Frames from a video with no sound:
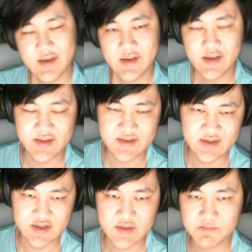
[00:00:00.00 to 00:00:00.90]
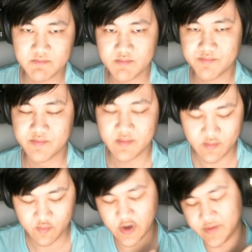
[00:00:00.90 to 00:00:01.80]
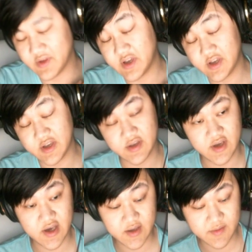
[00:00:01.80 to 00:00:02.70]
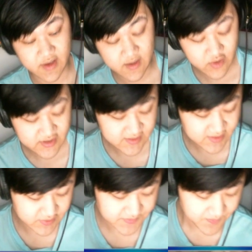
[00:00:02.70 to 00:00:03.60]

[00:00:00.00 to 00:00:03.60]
it's just what the game wants us to use.